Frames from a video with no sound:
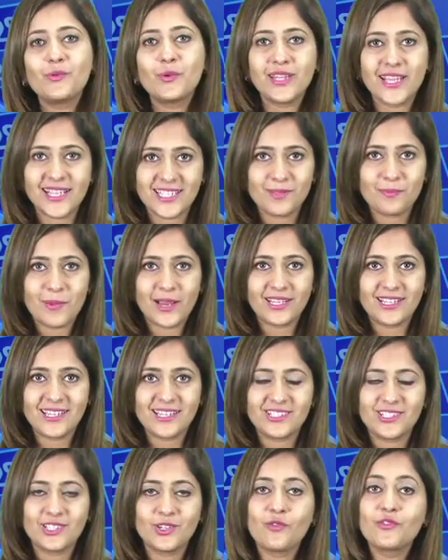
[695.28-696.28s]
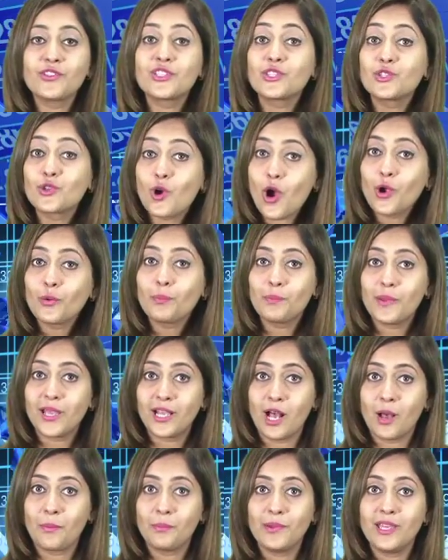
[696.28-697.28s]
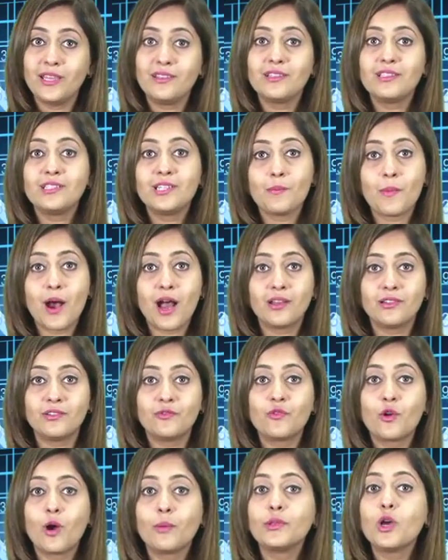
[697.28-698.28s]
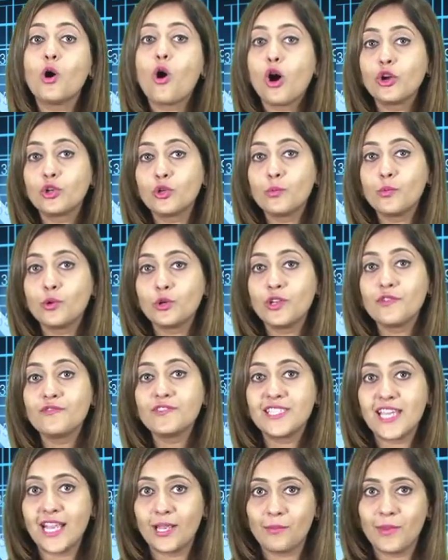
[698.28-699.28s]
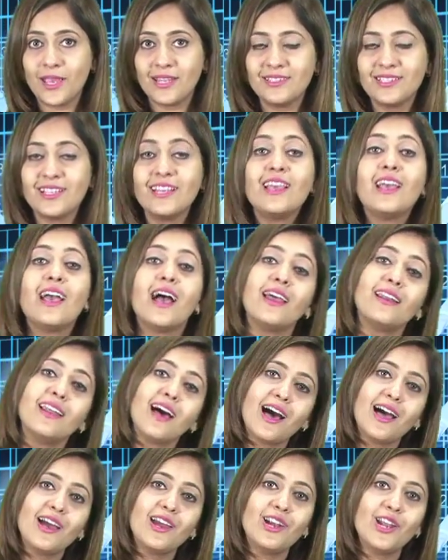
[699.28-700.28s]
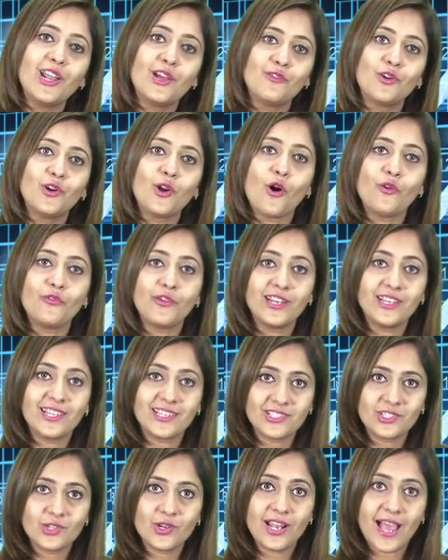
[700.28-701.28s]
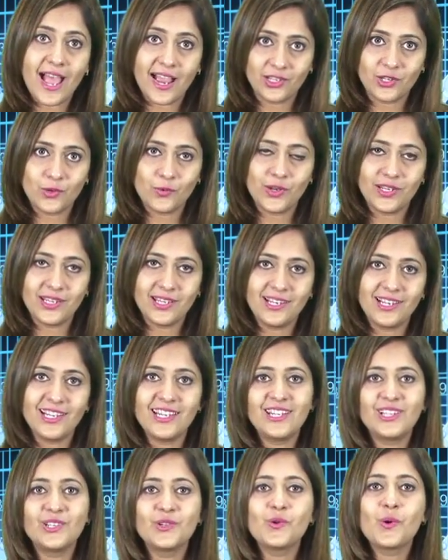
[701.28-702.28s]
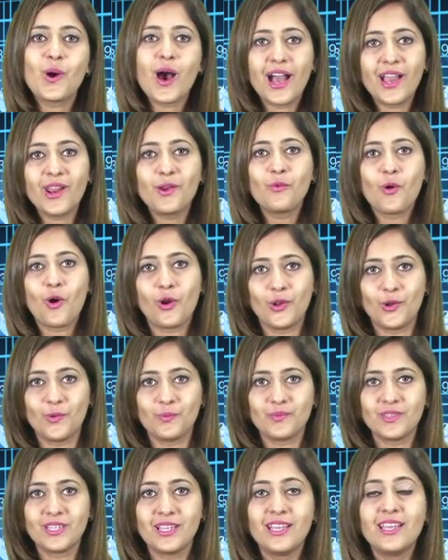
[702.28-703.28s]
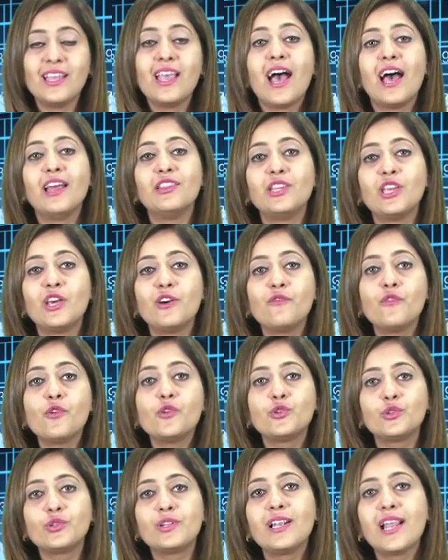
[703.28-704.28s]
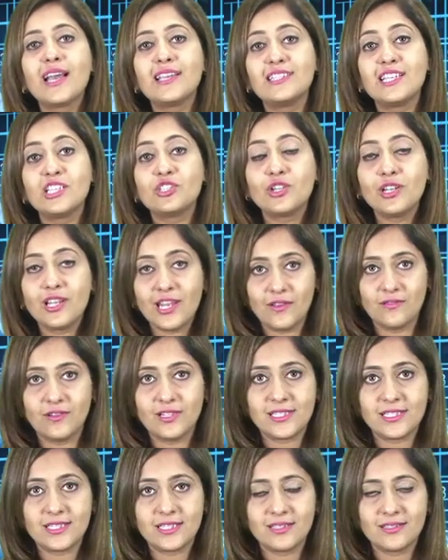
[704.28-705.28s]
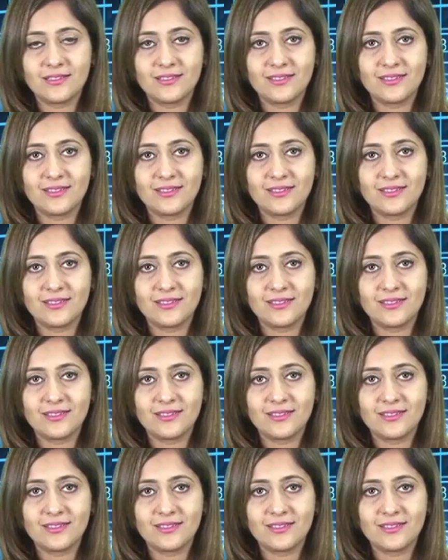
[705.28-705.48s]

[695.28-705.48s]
with expectation of strong pickup in the demand from the automotive segment and higher level of industrial activity leading to higher volume and therefore utilization levels.